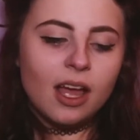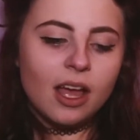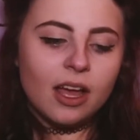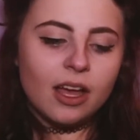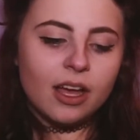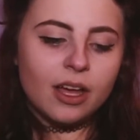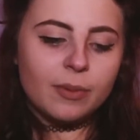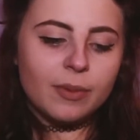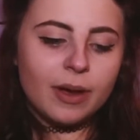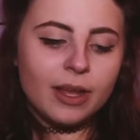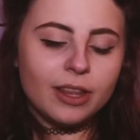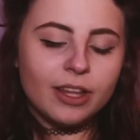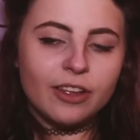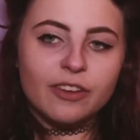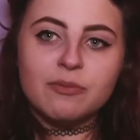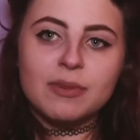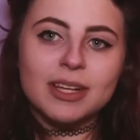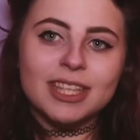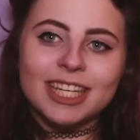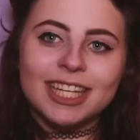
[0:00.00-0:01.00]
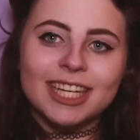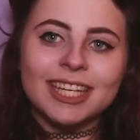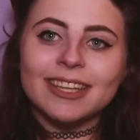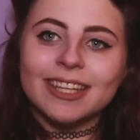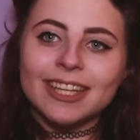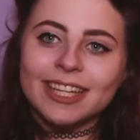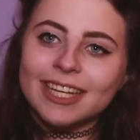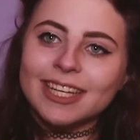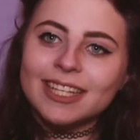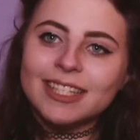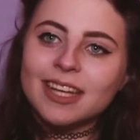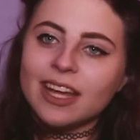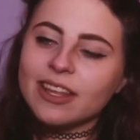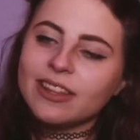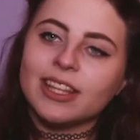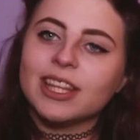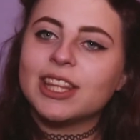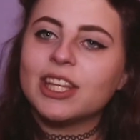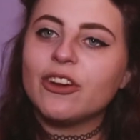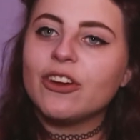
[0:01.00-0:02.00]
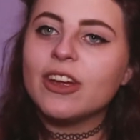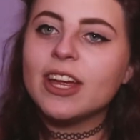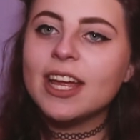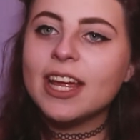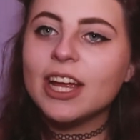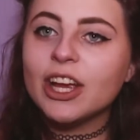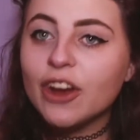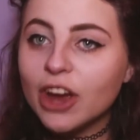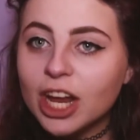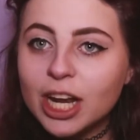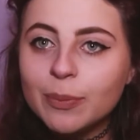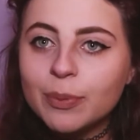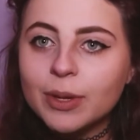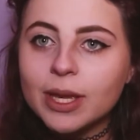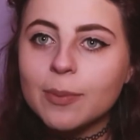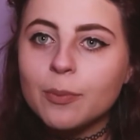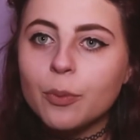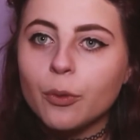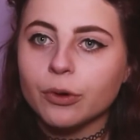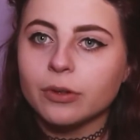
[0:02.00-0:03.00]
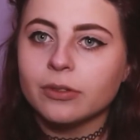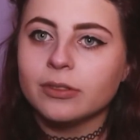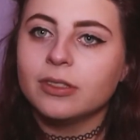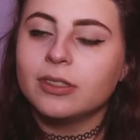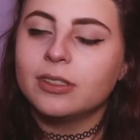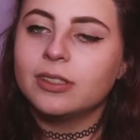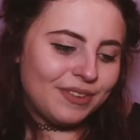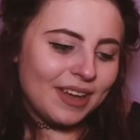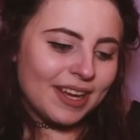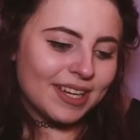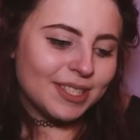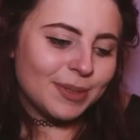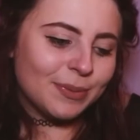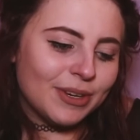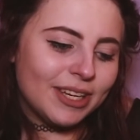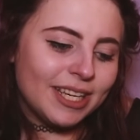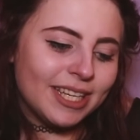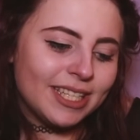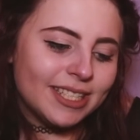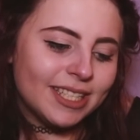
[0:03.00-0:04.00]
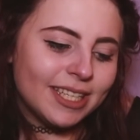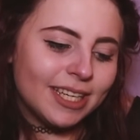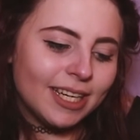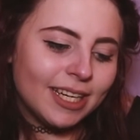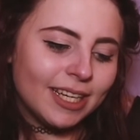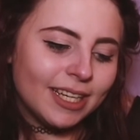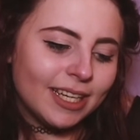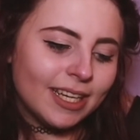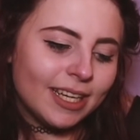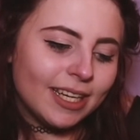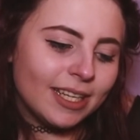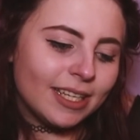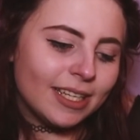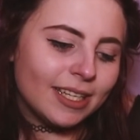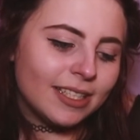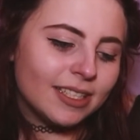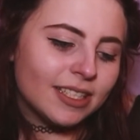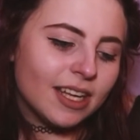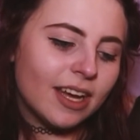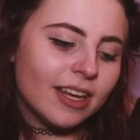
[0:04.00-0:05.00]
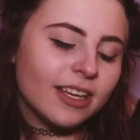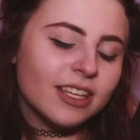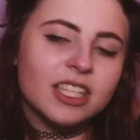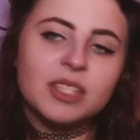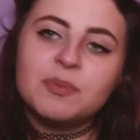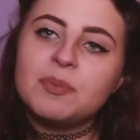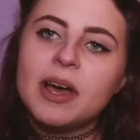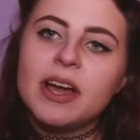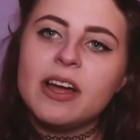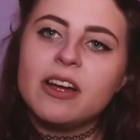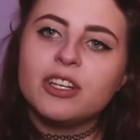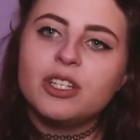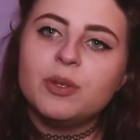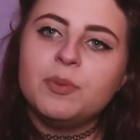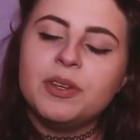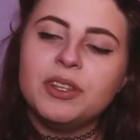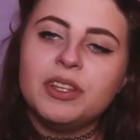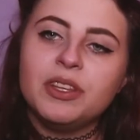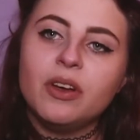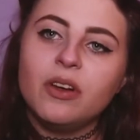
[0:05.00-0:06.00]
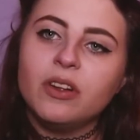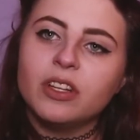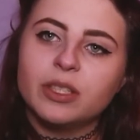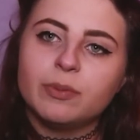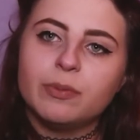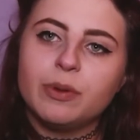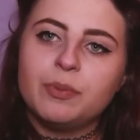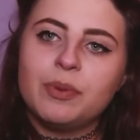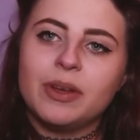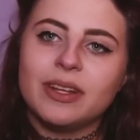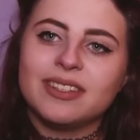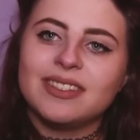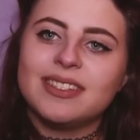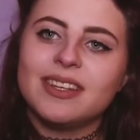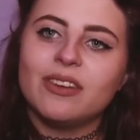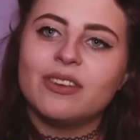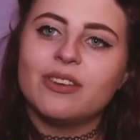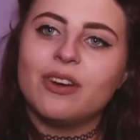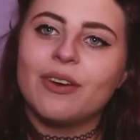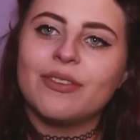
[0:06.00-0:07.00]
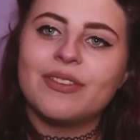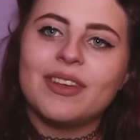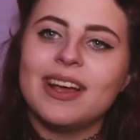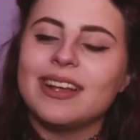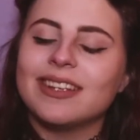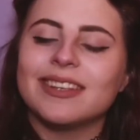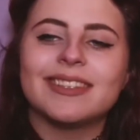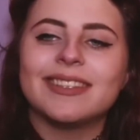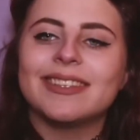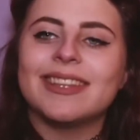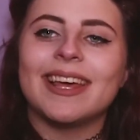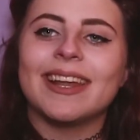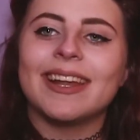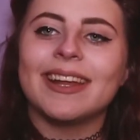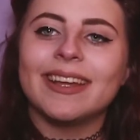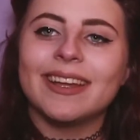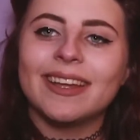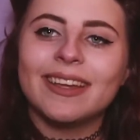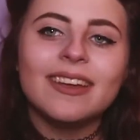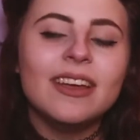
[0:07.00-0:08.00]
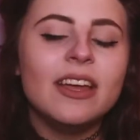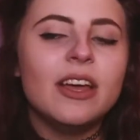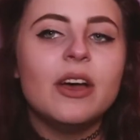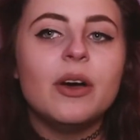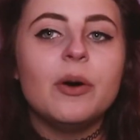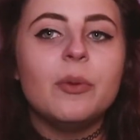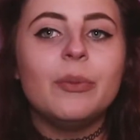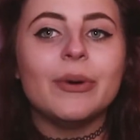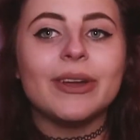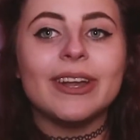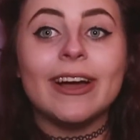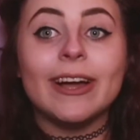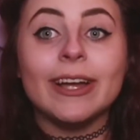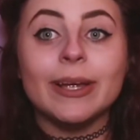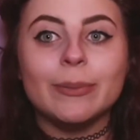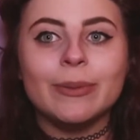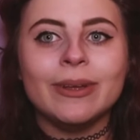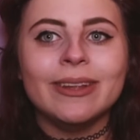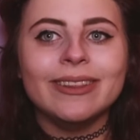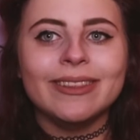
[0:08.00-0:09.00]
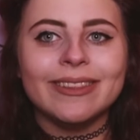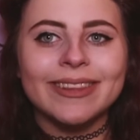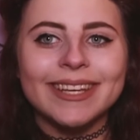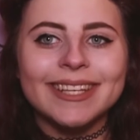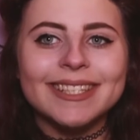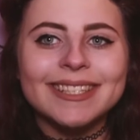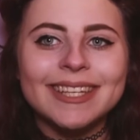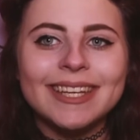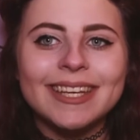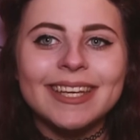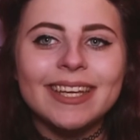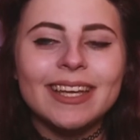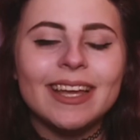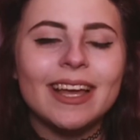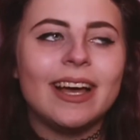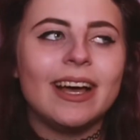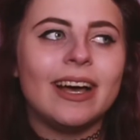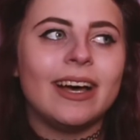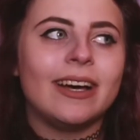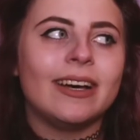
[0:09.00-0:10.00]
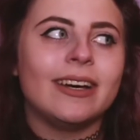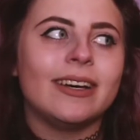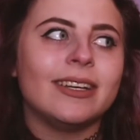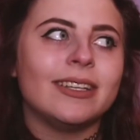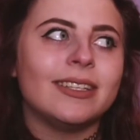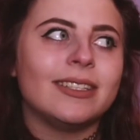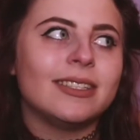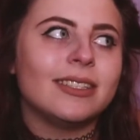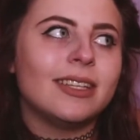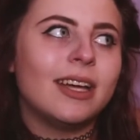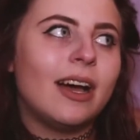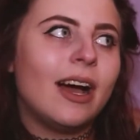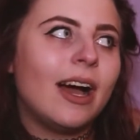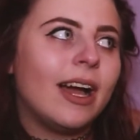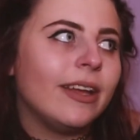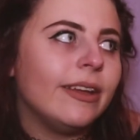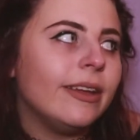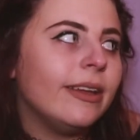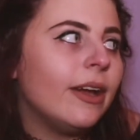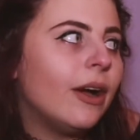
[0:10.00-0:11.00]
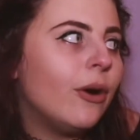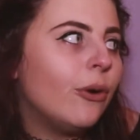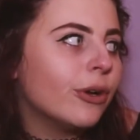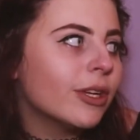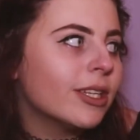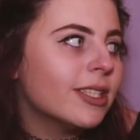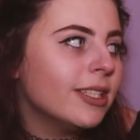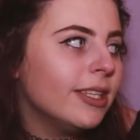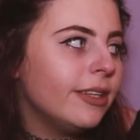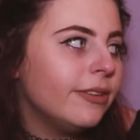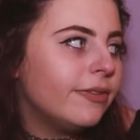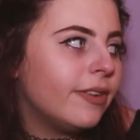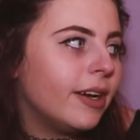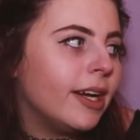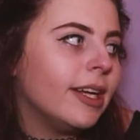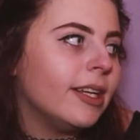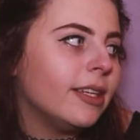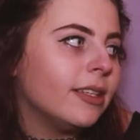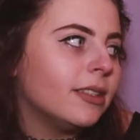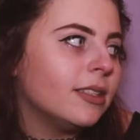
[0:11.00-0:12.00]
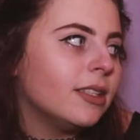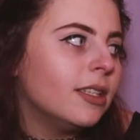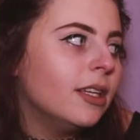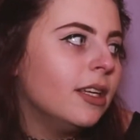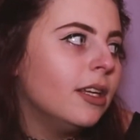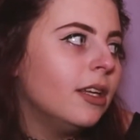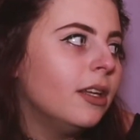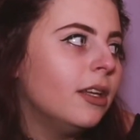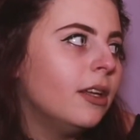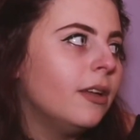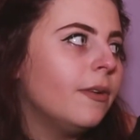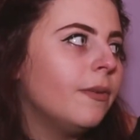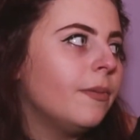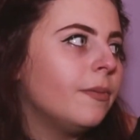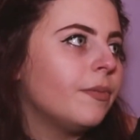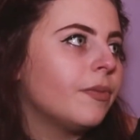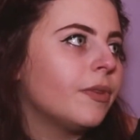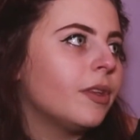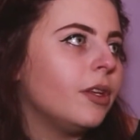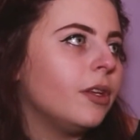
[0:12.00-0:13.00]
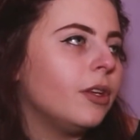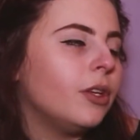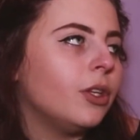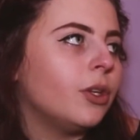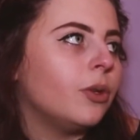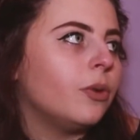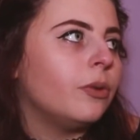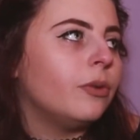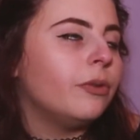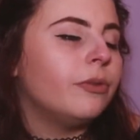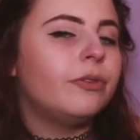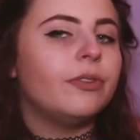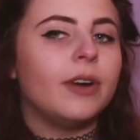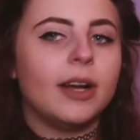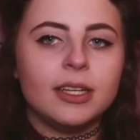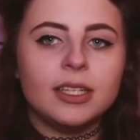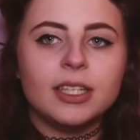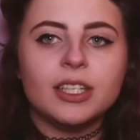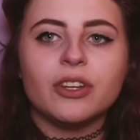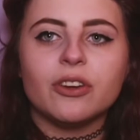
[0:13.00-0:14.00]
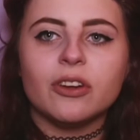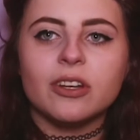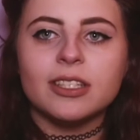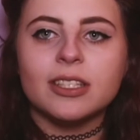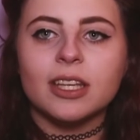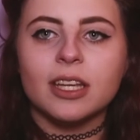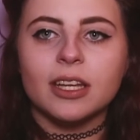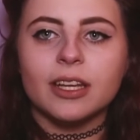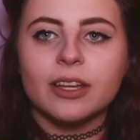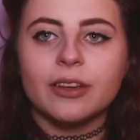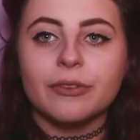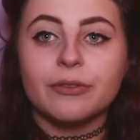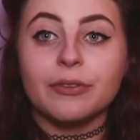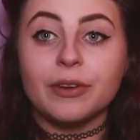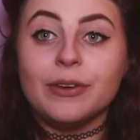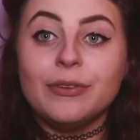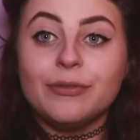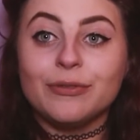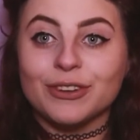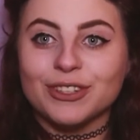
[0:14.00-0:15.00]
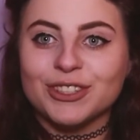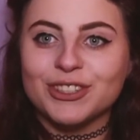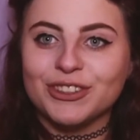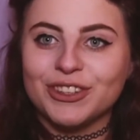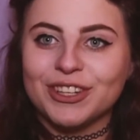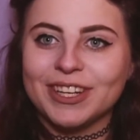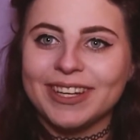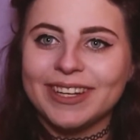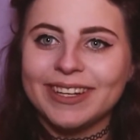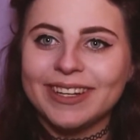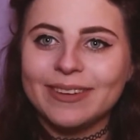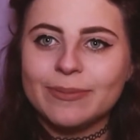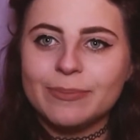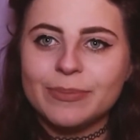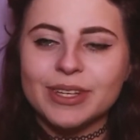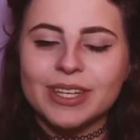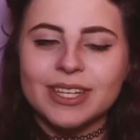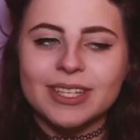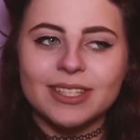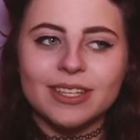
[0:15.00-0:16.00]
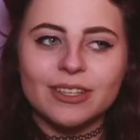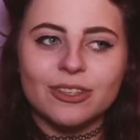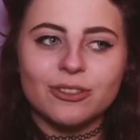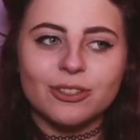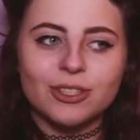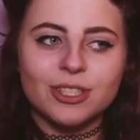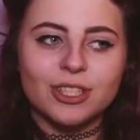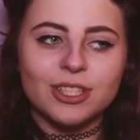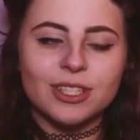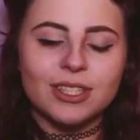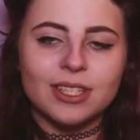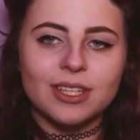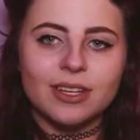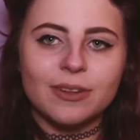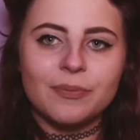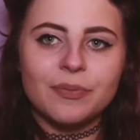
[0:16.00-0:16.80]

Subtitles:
I love my leading ladies. I think they're incredibly important. Fact 18 is I aspire to be the ultimate pastel goth aesthetic, but I'm lazy, and I honestly find, you know, finding your aesthetic very frustrating, because there's just,